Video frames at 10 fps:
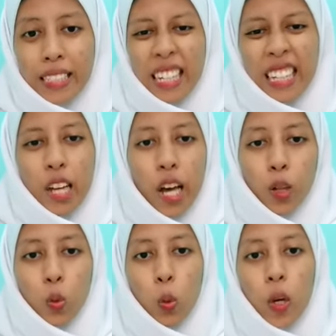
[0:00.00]
in
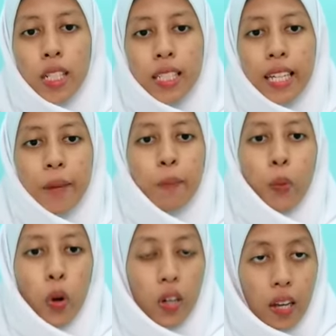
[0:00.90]
aquatic
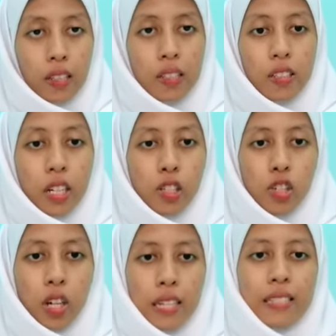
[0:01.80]
products such
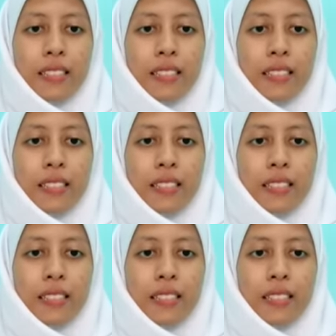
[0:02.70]
as